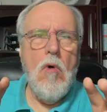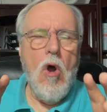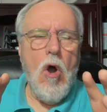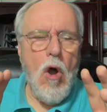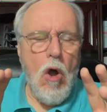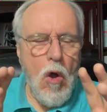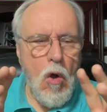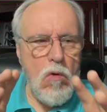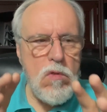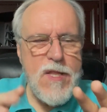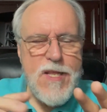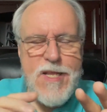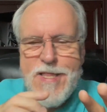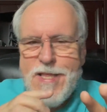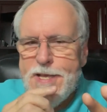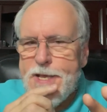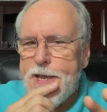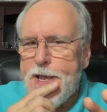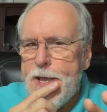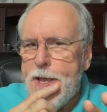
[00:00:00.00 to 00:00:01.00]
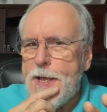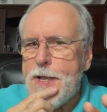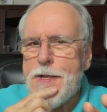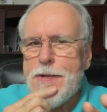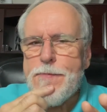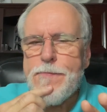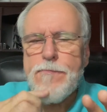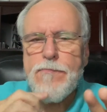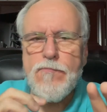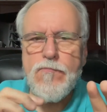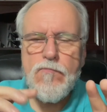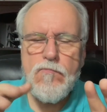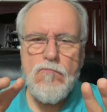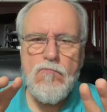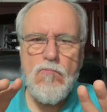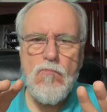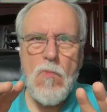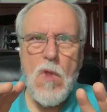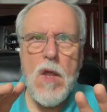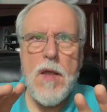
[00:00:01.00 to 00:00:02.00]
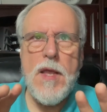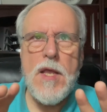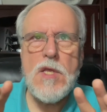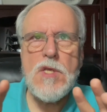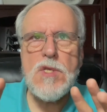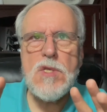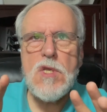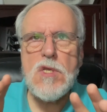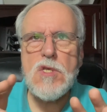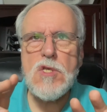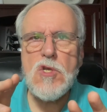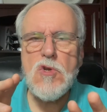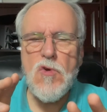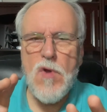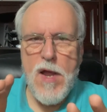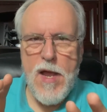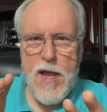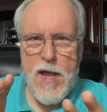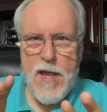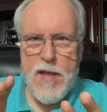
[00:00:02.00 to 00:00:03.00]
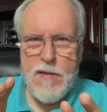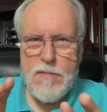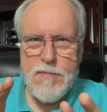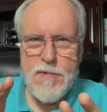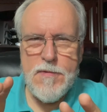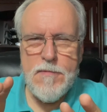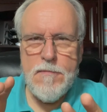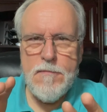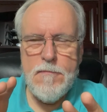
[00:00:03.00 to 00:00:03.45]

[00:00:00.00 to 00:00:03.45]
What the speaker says: Only the king is described